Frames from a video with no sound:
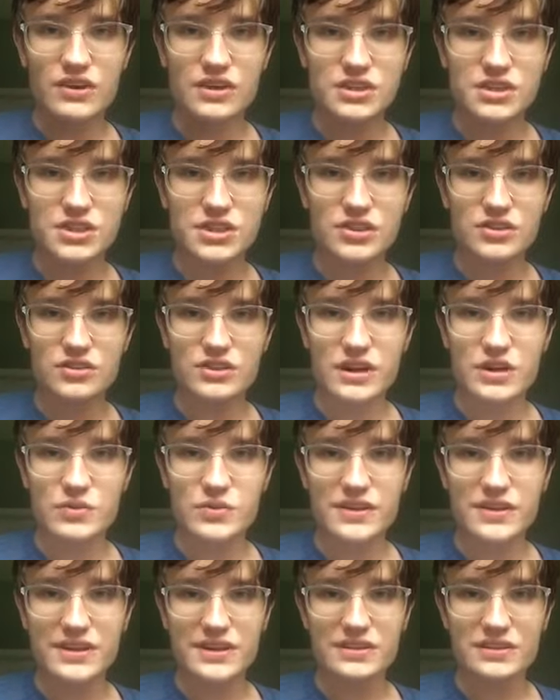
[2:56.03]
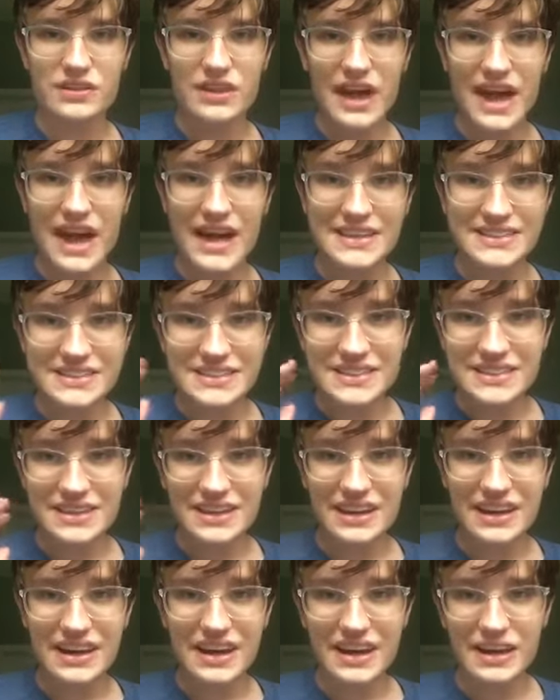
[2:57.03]
too, like we did last
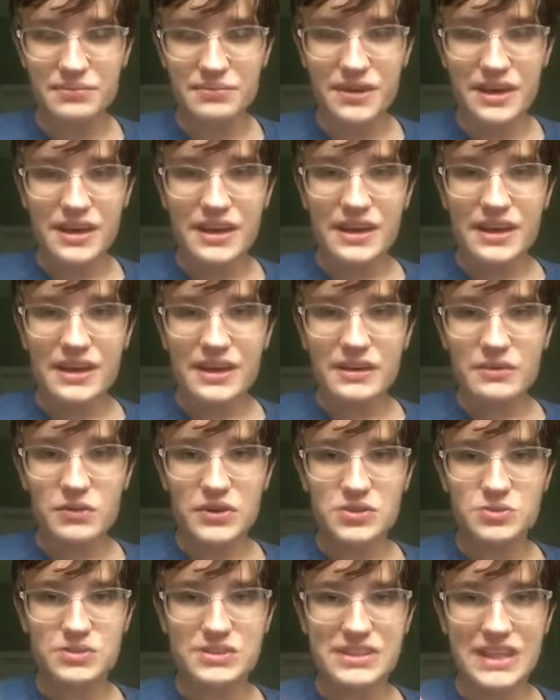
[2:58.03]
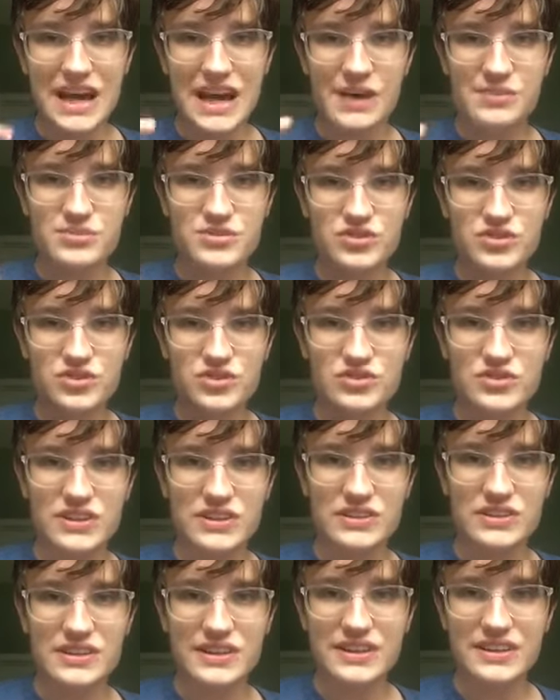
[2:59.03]
time, and which was absolutely
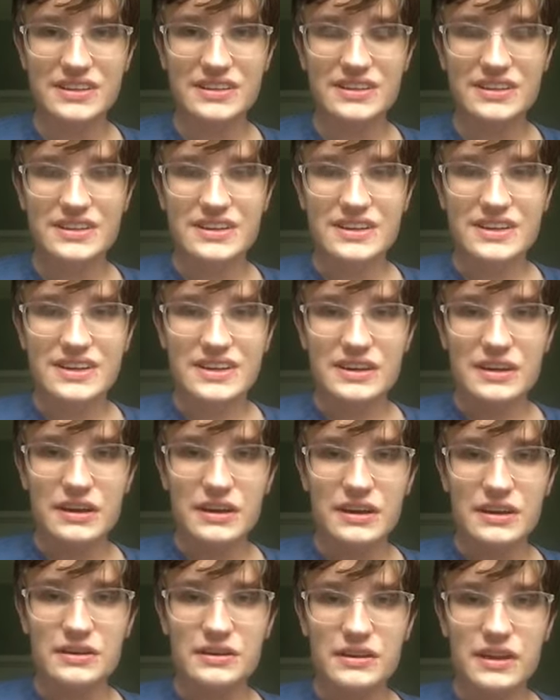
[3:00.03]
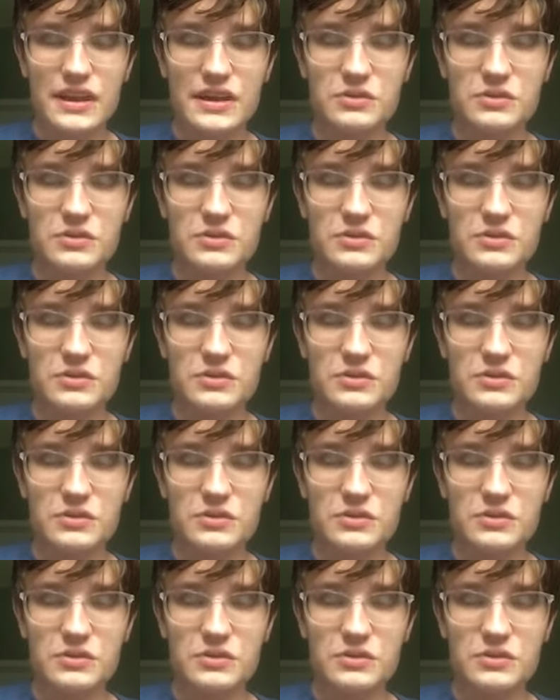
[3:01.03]
lit, and it